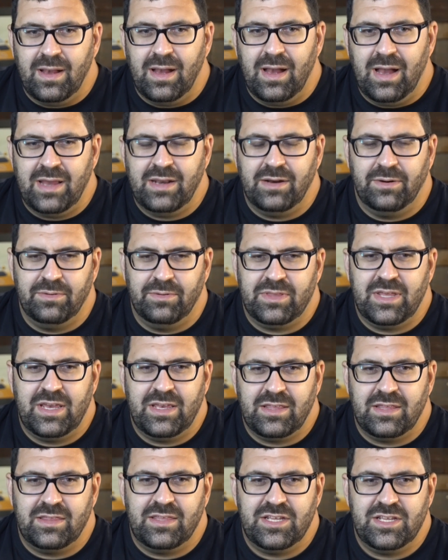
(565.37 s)
I don't
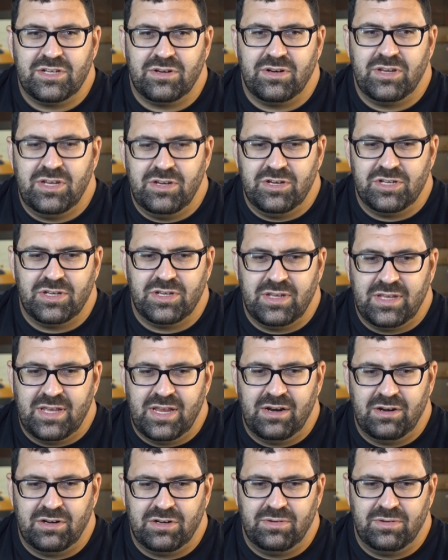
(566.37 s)
think that these are usually
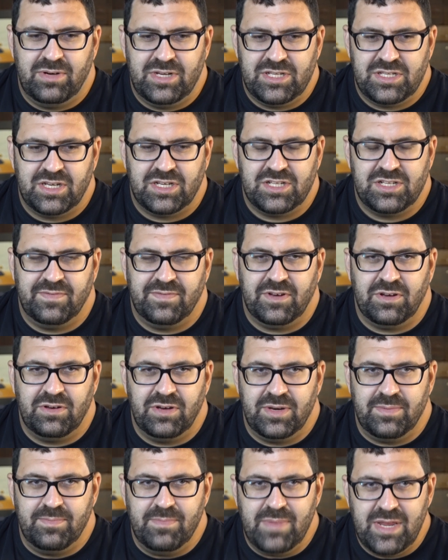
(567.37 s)
characteristics of a
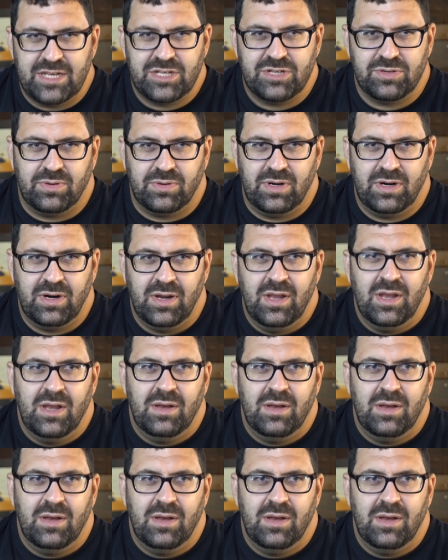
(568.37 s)
good mentor.